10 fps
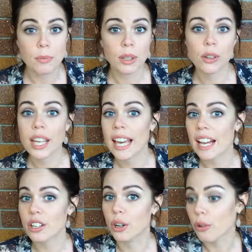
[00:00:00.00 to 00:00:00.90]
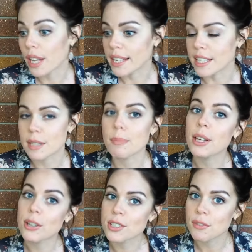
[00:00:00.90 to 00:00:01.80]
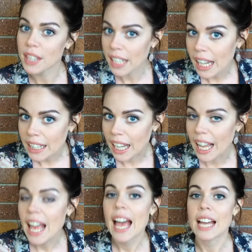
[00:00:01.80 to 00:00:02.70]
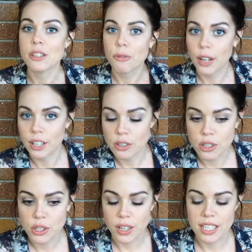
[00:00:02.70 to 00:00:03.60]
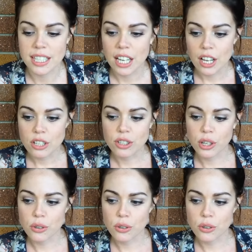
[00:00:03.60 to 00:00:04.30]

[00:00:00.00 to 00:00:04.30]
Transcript: then we're looking at greens because of the color and the phytonutrients. So